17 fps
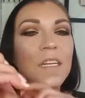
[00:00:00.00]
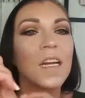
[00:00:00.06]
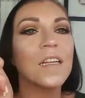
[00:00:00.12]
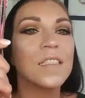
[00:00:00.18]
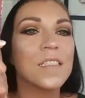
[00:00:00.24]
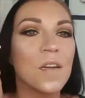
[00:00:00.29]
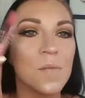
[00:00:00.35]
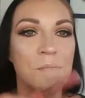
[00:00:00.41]

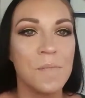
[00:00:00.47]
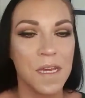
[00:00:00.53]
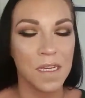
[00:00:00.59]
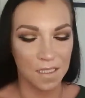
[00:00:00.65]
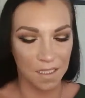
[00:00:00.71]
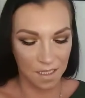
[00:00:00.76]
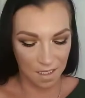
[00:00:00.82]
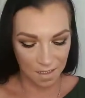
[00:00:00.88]
It's
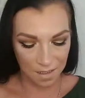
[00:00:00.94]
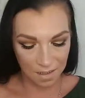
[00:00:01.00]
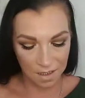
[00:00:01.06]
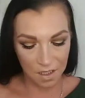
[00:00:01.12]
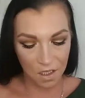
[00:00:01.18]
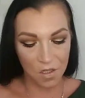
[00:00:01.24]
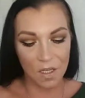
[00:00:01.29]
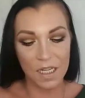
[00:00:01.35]
amazing.
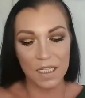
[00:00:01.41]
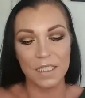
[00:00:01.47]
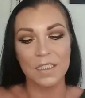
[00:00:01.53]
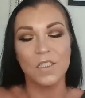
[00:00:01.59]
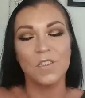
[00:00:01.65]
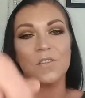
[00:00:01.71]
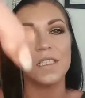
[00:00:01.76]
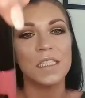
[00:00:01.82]
So
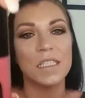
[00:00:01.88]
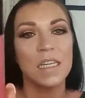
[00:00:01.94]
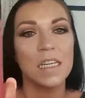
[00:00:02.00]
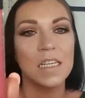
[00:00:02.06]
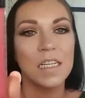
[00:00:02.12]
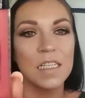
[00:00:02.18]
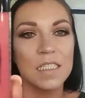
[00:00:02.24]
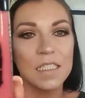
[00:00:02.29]
as you
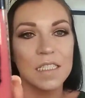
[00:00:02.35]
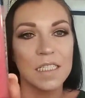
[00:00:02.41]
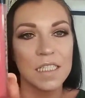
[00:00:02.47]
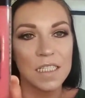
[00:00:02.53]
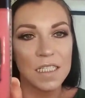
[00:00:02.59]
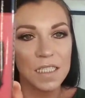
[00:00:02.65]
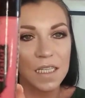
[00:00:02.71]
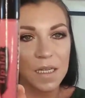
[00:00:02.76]
see, it's
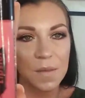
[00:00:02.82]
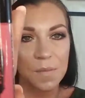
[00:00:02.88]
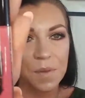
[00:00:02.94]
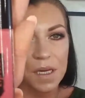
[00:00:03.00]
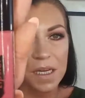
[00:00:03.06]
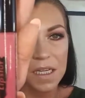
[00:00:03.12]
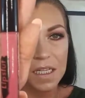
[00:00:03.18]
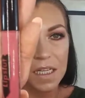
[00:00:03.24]
this like
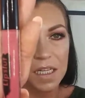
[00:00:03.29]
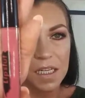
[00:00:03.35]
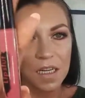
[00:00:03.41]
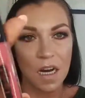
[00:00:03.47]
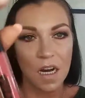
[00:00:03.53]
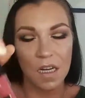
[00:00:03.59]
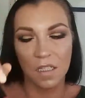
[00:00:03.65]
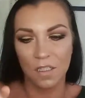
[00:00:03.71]
pinky
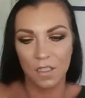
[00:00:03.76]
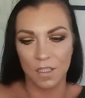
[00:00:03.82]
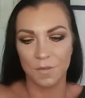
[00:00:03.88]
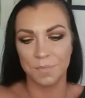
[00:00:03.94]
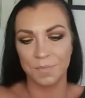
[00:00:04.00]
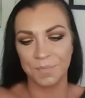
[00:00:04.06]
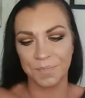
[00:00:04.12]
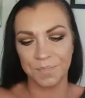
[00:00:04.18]

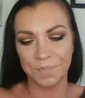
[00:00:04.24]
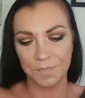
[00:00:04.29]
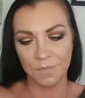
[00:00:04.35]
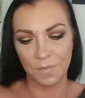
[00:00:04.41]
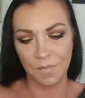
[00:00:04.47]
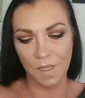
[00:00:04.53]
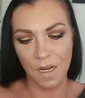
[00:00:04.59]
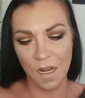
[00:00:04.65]
color
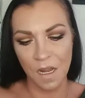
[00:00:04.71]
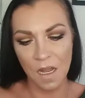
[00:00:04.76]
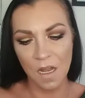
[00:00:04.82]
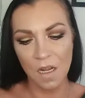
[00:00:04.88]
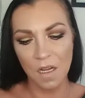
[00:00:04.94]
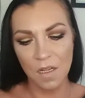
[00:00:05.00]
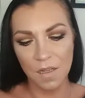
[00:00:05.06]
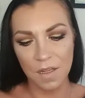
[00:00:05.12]

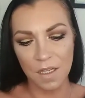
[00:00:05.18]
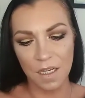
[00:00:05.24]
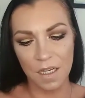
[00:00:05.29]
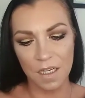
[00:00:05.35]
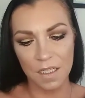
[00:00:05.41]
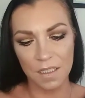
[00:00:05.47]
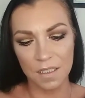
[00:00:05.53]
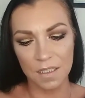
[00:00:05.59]

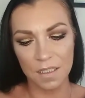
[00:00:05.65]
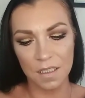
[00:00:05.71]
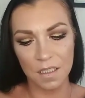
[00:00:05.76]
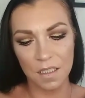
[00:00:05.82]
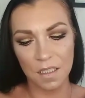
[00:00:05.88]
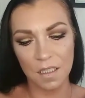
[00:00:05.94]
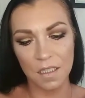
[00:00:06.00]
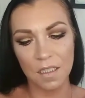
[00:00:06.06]
that
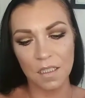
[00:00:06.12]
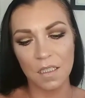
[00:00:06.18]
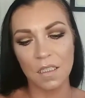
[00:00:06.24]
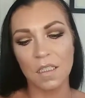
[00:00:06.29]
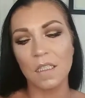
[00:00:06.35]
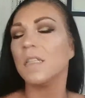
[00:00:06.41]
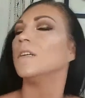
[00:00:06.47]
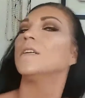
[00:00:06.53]

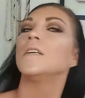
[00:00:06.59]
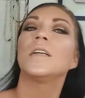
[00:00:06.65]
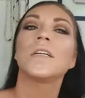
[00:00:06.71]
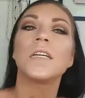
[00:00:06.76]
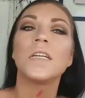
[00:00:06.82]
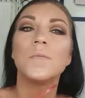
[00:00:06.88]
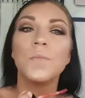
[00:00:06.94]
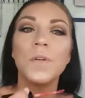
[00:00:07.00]

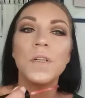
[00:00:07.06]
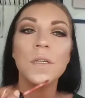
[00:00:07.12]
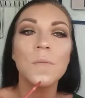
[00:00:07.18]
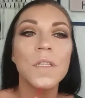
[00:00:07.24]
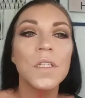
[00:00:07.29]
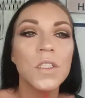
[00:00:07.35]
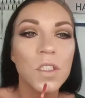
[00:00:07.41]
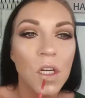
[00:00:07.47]
can pretty
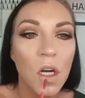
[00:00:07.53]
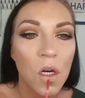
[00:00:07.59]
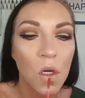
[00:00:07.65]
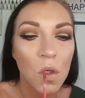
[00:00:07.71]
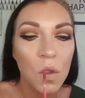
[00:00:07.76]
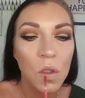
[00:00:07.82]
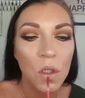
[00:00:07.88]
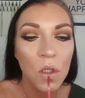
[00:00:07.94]
much
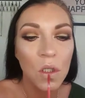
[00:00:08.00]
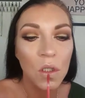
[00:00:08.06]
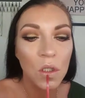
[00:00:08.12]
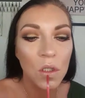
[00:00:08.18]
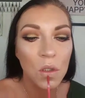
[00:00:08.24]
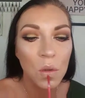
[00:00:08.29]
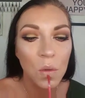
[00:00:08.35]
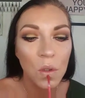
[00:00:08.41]
go
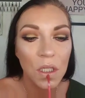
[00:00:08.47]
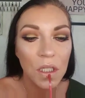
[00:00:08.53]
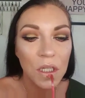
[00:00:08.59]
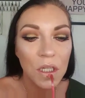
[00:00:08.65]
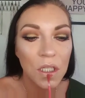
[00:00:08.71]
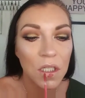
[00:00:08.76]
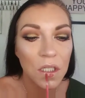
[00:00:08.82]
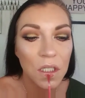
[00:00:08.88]

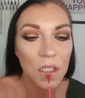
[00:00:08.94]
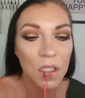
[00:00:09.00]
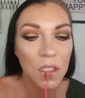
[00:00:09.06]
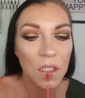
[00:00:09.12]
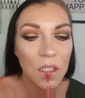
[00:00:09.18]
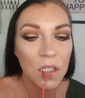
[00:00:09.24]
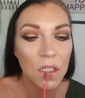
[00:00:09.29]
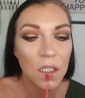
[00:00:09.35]
with
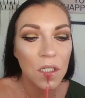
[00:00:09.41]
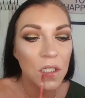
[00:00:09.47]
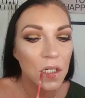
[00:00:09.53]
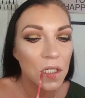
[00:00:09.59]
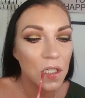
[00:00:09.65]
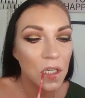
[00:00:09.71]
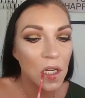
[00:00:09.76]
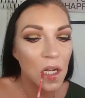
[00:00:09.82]

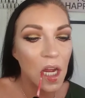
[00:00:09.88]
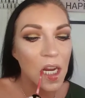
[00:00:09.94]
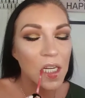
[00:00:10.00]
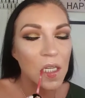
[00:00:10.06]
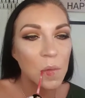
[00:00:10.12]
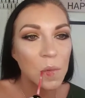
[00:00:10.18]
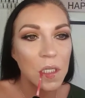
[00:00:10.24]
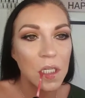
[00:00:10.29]

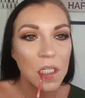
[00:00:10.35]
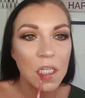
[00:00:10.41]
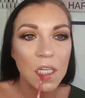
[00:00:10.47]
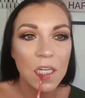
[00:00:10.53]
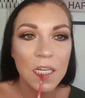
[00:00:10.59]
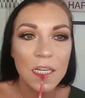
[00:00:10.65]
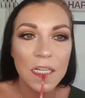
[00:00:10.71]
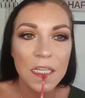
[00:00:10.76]

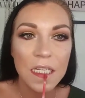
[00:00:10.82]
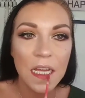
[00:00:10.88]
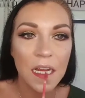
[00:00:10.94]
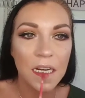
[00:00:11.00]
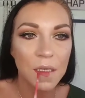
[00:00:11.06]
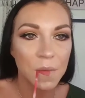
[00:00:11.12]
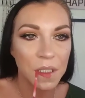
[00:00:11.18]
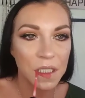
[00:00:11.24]
anybody,
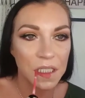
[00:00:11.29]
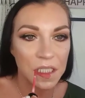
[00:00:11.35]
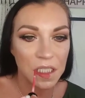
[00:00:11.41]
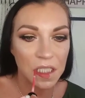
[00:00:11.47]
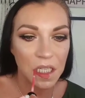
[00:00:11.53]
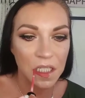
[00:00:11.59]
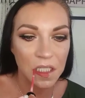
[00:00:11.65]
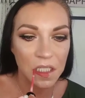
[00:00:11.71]
anybody's
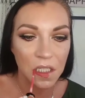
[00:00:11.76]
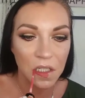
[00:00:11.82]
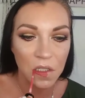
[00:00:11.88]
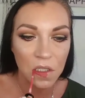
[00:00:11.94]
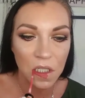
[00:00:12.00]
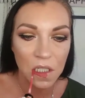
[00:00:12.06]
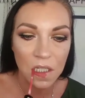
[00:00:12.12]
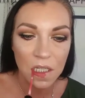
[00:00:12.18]
skin
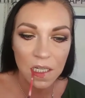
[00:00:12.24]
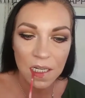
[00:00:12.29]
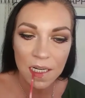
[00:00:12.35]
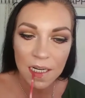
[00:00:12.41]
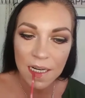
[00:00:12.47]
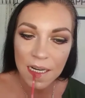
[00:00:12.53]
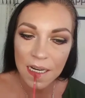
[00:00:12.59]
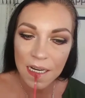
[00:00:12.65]
tone.
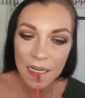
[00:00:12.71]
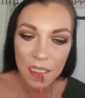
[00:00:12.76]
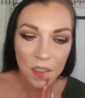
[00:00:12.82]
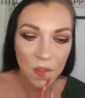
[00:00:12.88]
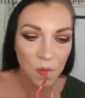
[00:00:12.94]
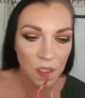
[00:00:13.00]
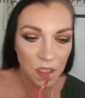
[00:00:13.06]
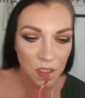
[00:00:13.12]

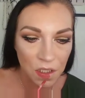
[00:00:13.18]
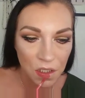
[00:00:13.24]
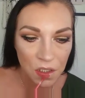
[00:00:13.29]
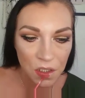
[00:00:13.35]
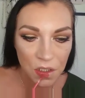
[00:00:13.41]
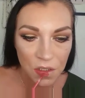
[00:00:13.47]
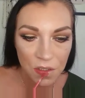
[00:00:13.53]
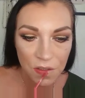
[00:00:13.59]
It's one of
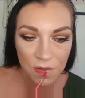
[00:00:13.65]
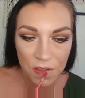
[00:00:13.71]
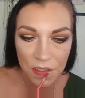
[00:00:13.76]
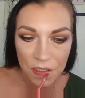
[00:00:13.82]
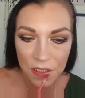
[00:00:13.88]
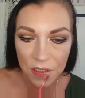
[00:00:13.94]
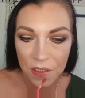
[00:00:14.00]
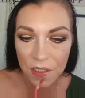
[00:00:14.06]
those
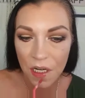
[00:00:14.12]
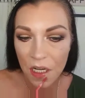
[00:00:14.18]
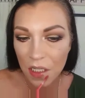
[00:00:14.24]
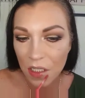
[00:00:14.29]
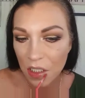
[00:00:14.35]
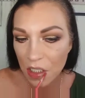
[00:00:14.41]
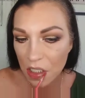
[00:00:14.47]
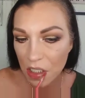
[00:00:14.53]
universal
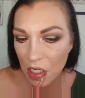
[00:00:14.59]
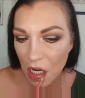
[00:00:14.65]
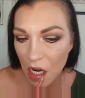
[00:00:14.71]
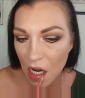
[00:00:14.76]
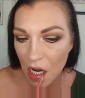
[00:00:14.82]
colors.